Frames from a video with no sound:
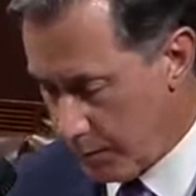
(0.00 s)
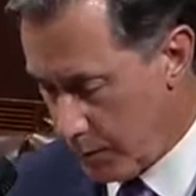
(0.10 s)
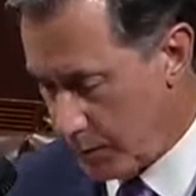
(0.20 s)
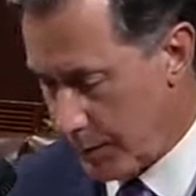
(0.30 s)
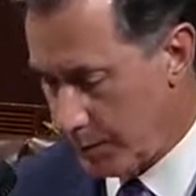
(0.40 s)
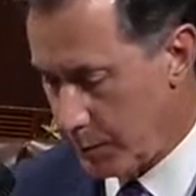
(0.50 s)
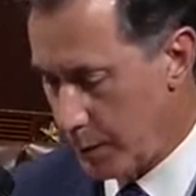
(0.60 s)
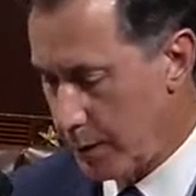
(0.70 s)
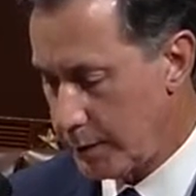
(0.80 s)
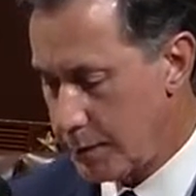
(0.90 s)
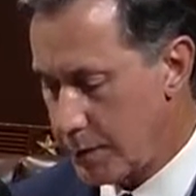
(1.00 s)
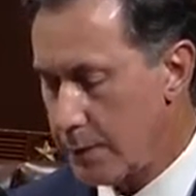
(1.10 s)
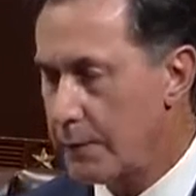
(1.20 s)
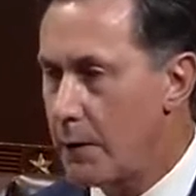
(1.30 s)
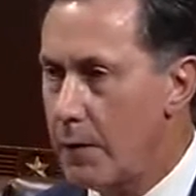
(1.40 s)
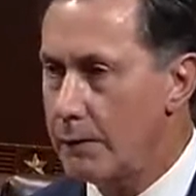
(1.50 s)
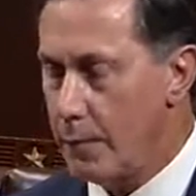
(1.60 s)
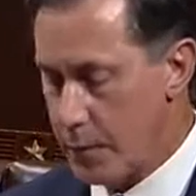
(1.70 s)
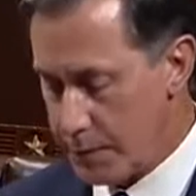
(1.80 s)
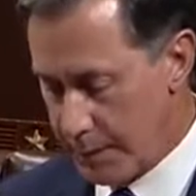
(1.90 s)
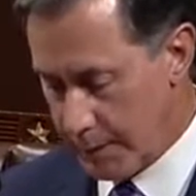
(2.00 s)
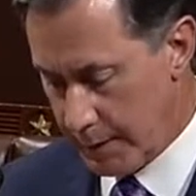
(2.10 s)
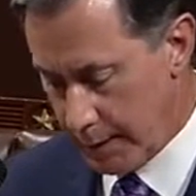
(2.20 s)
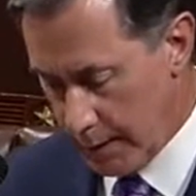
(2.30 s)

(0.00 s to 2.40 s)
and fewer people willing to serve in law enforcement.